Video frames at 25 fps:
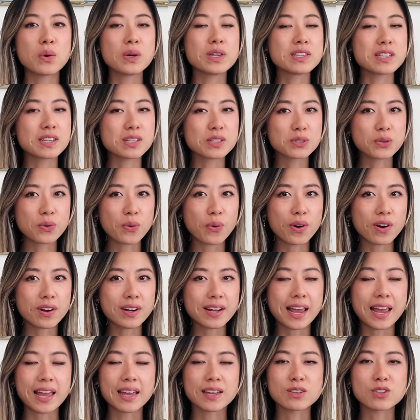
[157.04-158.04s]
Discord
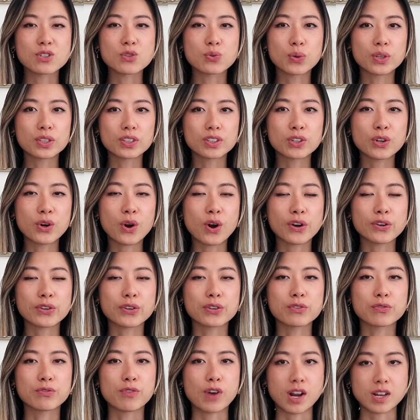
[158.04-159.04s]
and Twitter are
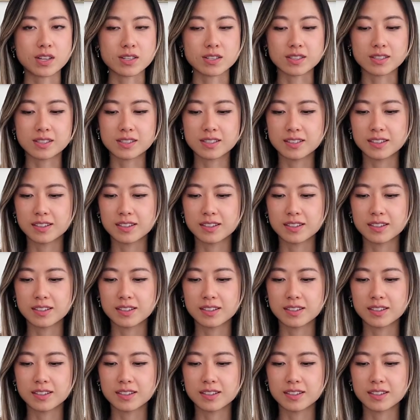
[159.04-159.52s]
your friends.